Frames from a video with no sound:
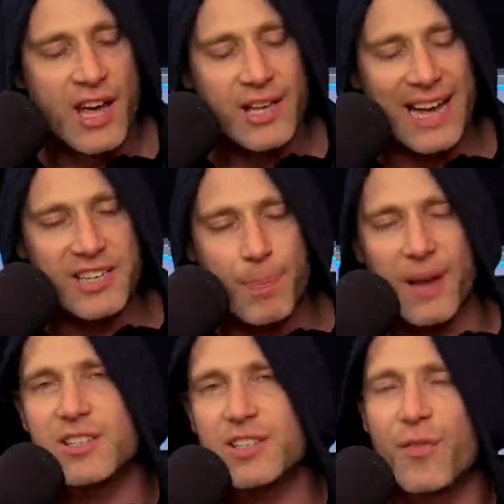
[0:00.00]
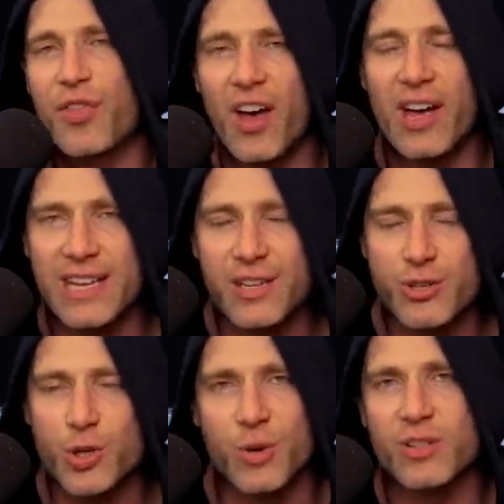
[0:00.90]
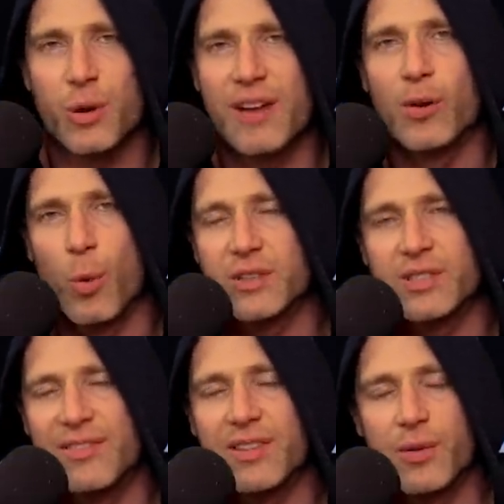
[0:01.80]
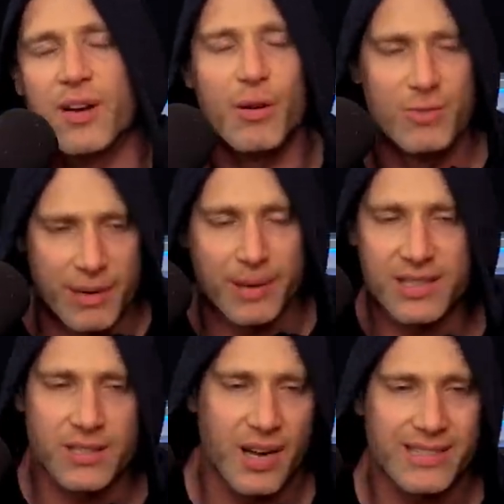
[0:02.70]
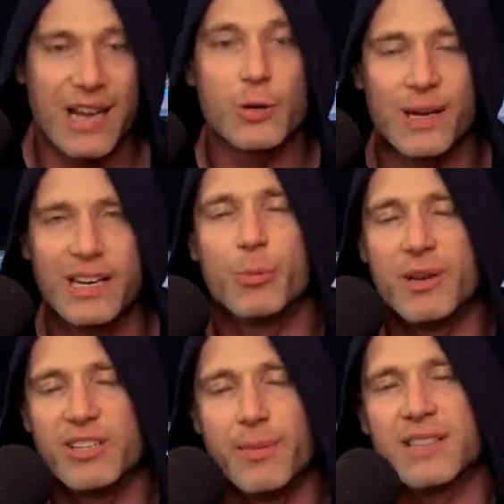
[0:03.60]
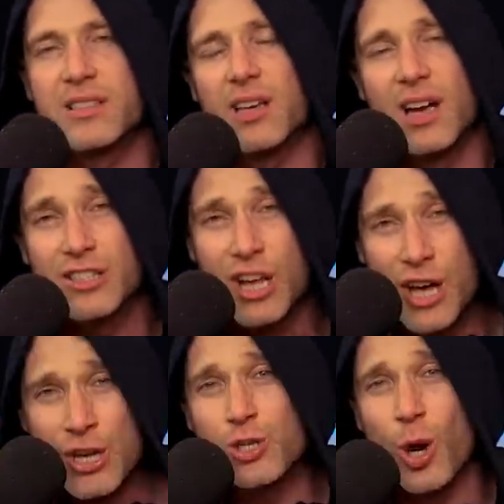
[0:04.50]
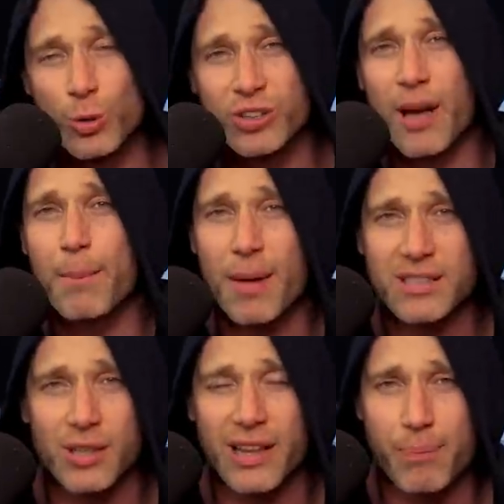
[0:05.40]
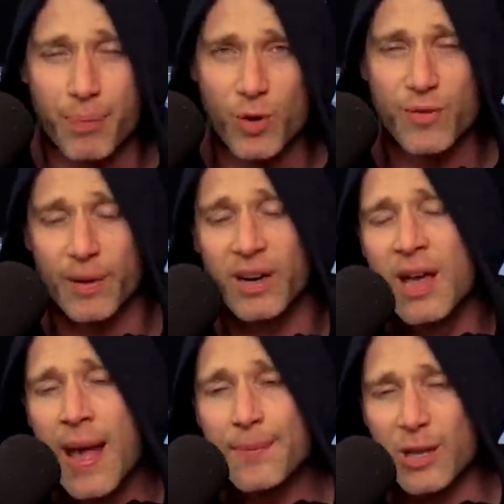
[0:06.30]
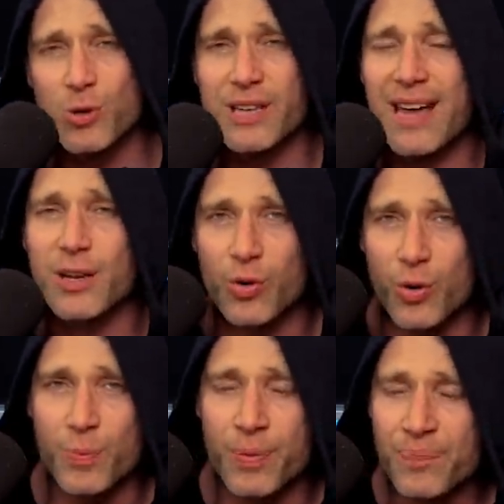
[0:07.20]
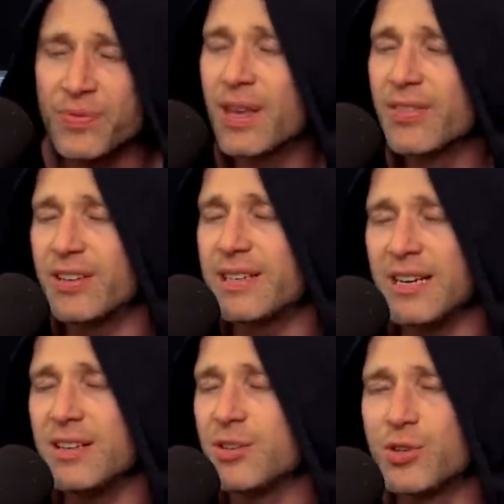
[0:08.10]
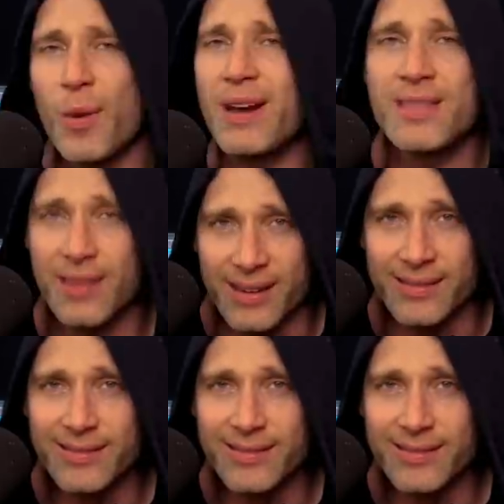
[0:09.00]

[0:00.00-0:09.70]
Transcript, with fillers: you had your bunch of 30 students, whatever it was, that have done known gym exercise, now doing a little bit of gym exercise, show some muscle improvement. But they also had a group that didn't do anything.